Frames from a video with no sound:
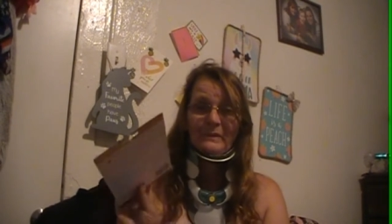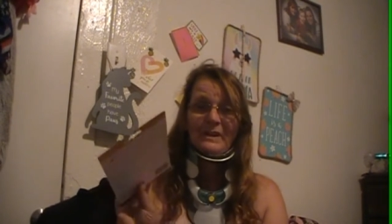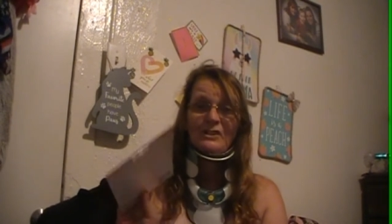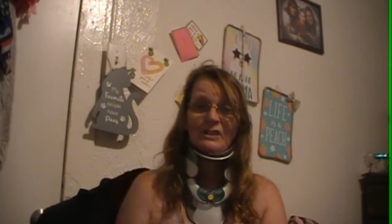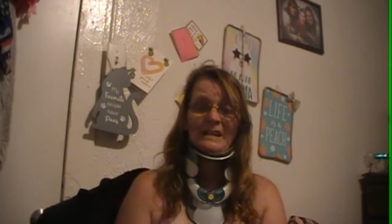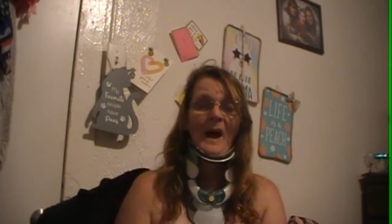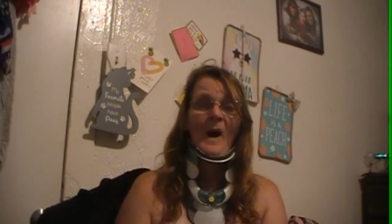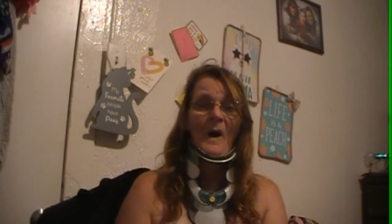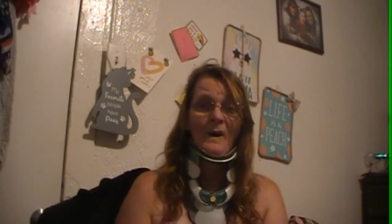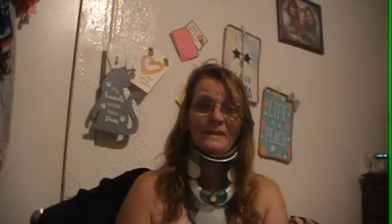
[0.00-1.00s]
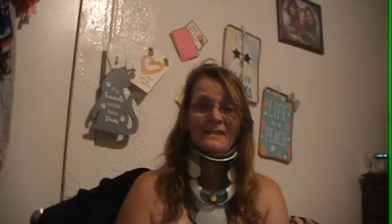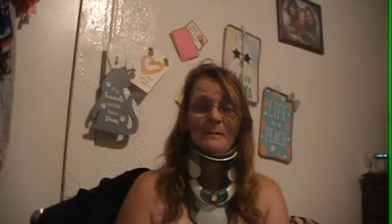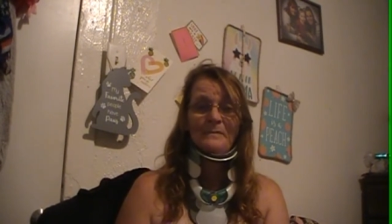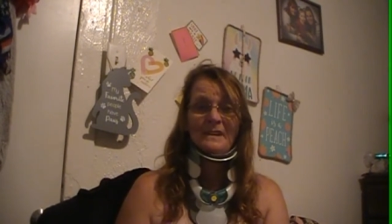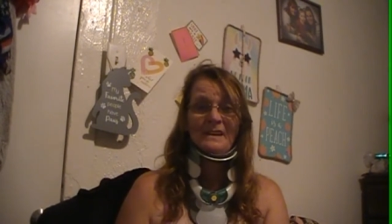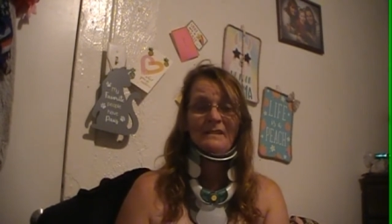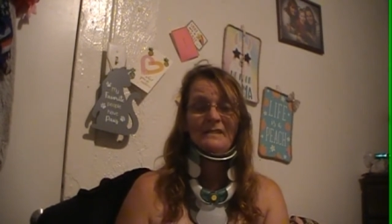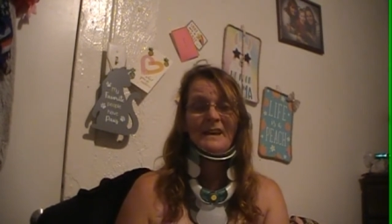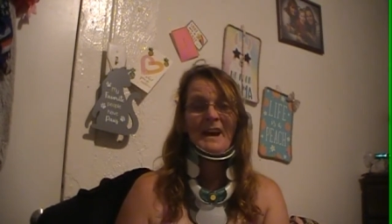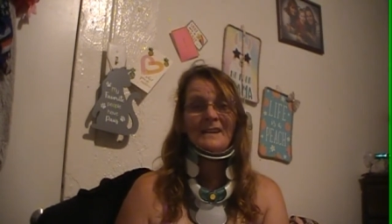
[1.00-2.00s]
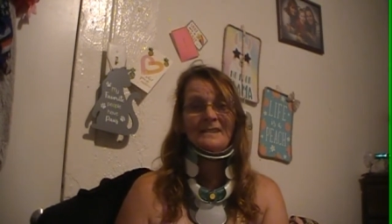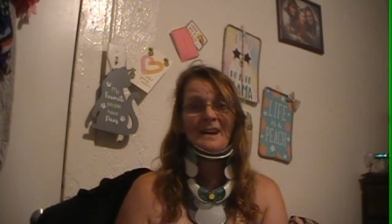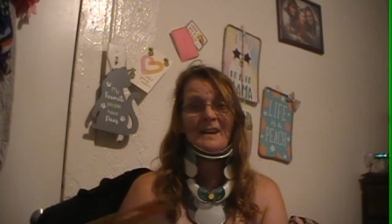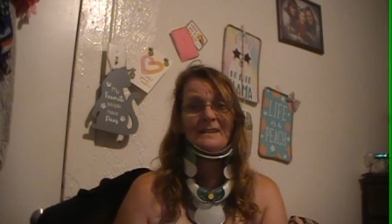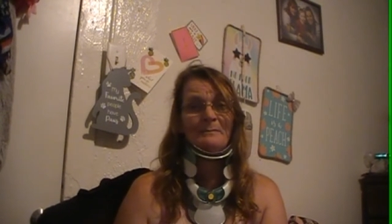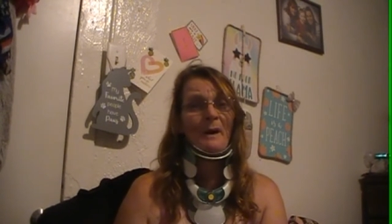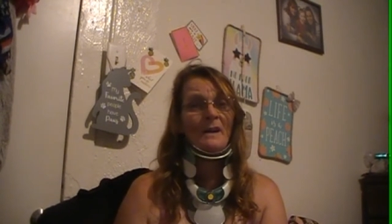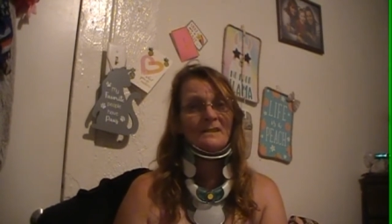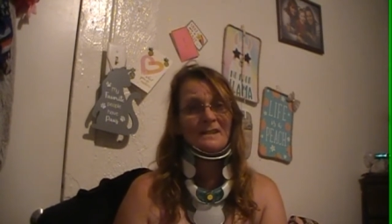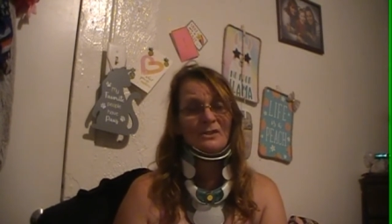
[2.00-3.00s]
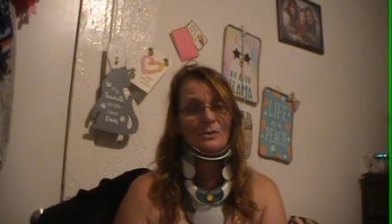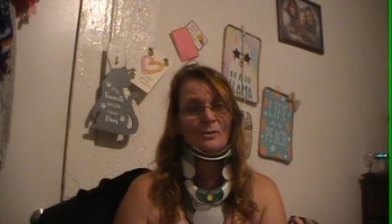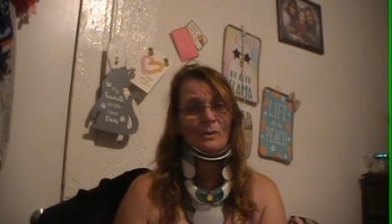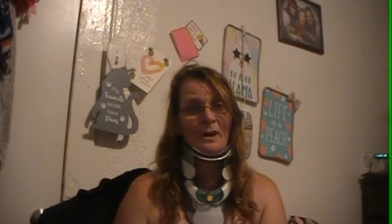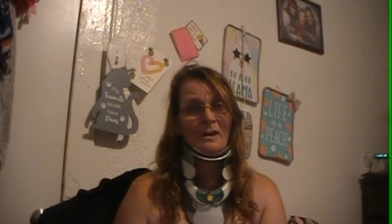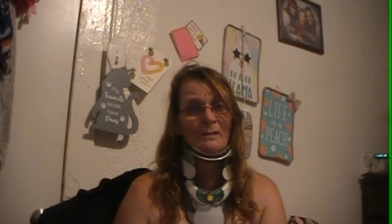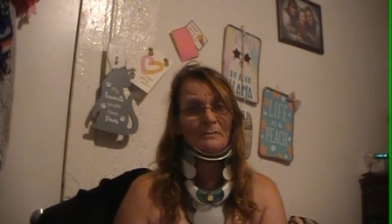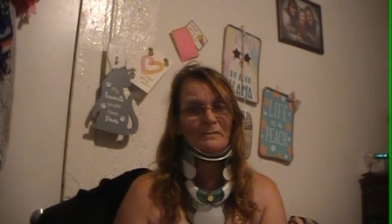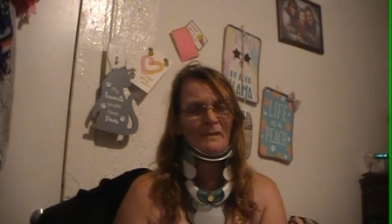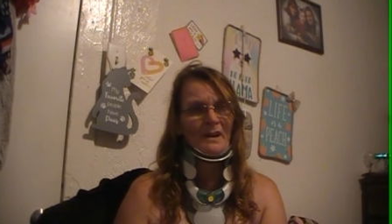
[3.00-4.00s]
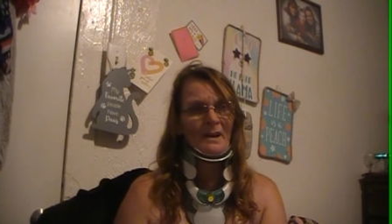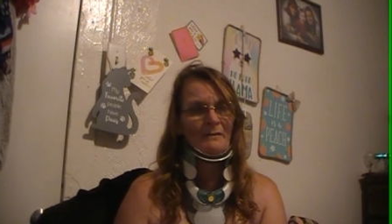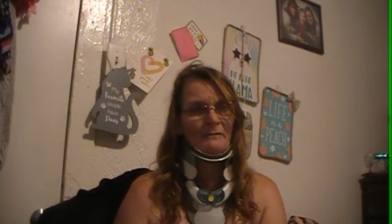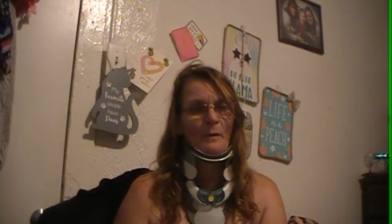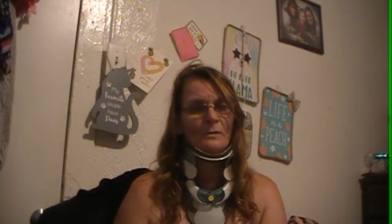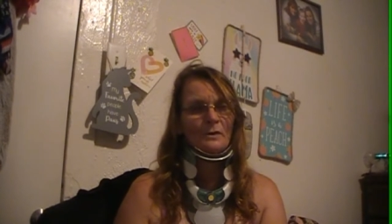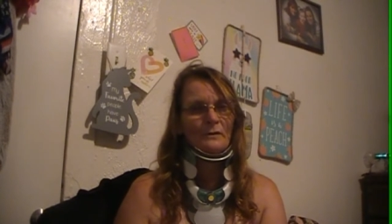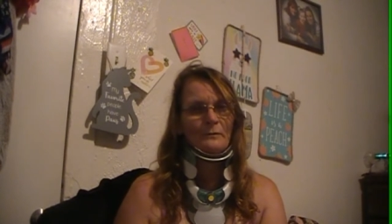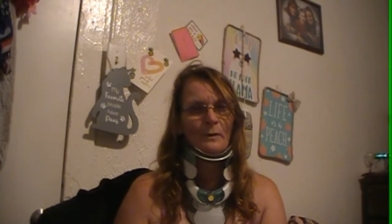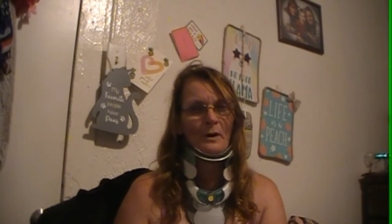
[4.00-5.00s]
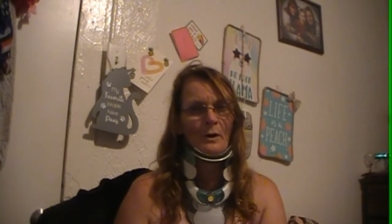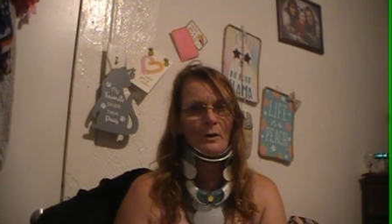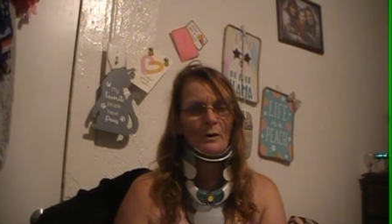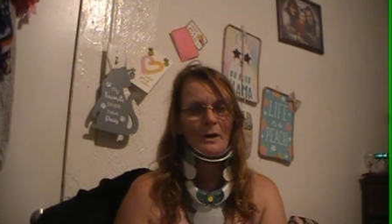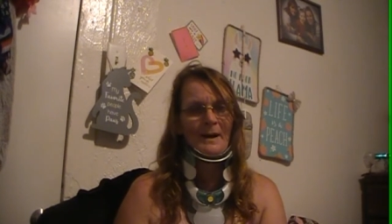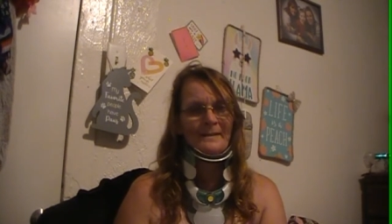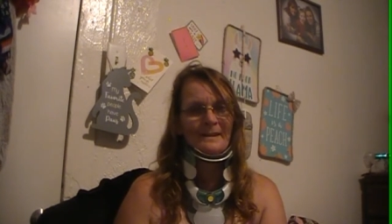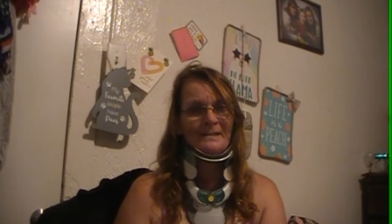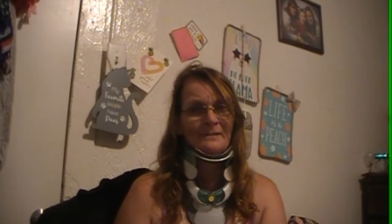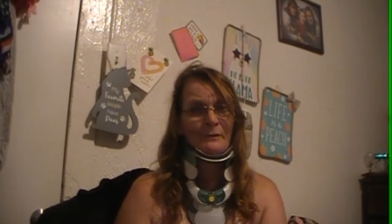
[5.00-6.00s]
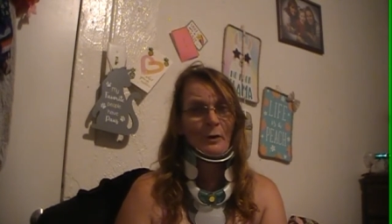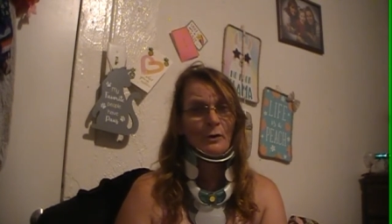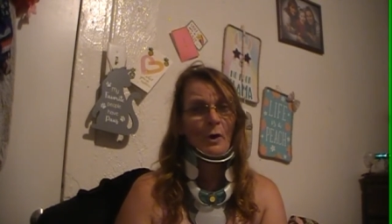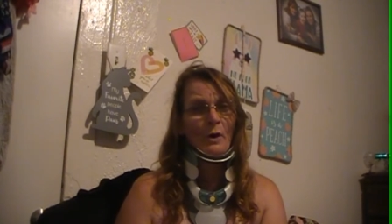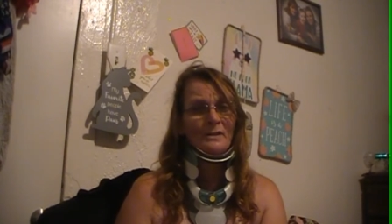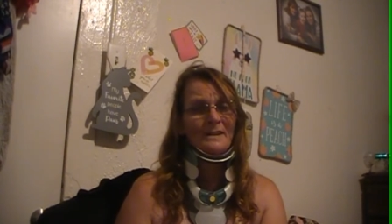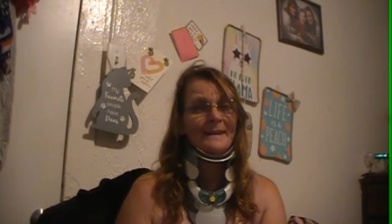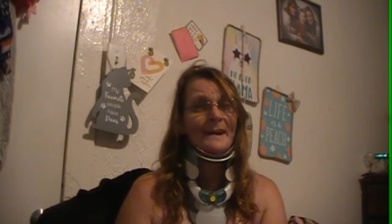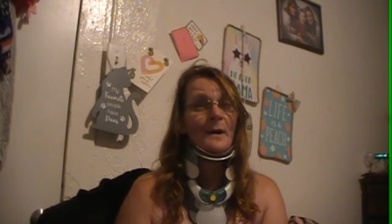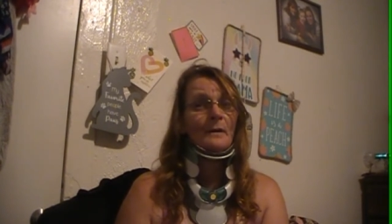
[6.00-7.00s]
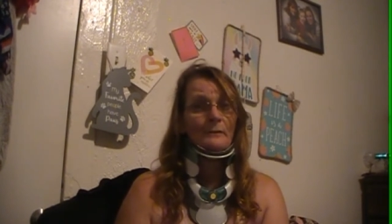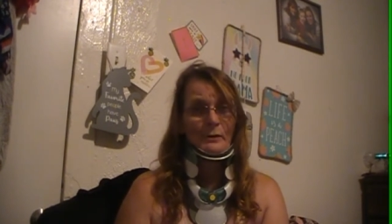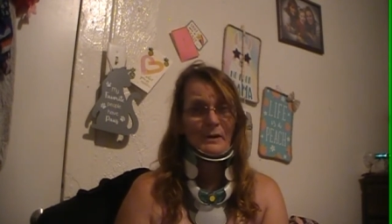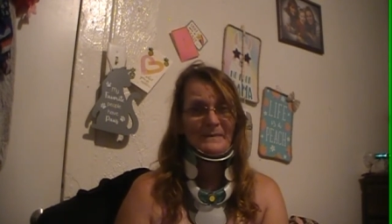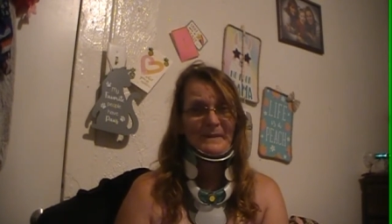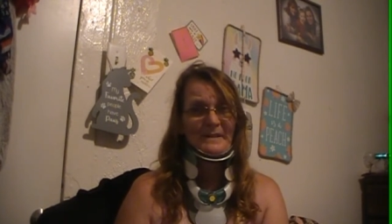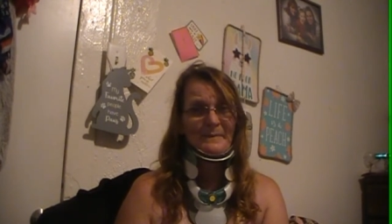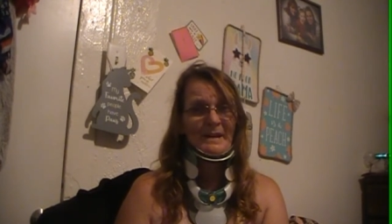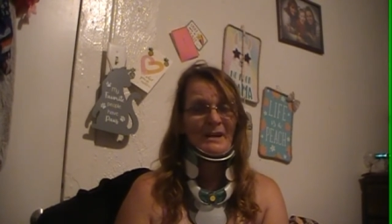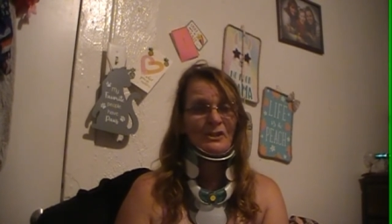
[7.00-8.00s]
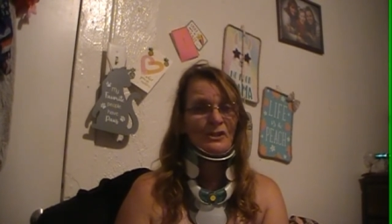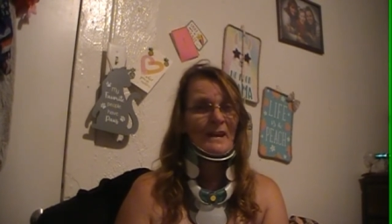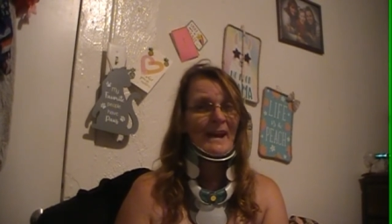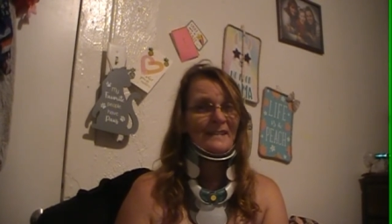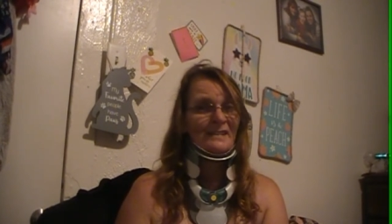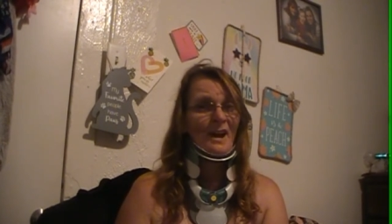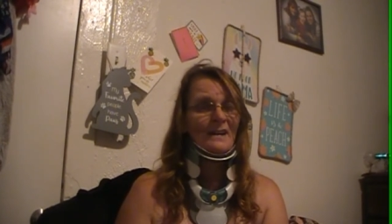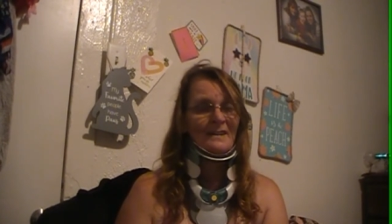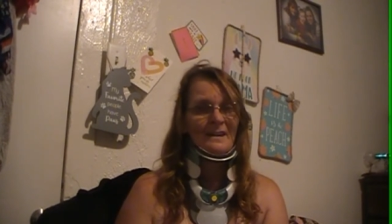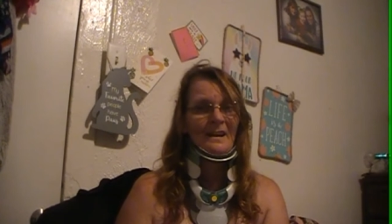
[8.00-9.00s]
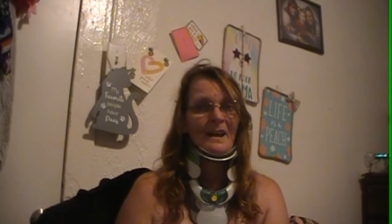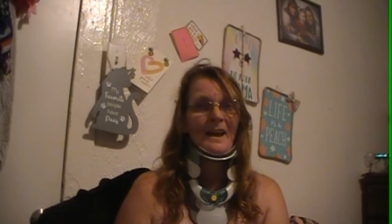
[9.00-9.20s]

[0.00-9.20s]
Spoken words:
she hauled something that, an embossing to a folder for her things, for her cards for Christmas because she hasn't gotten any.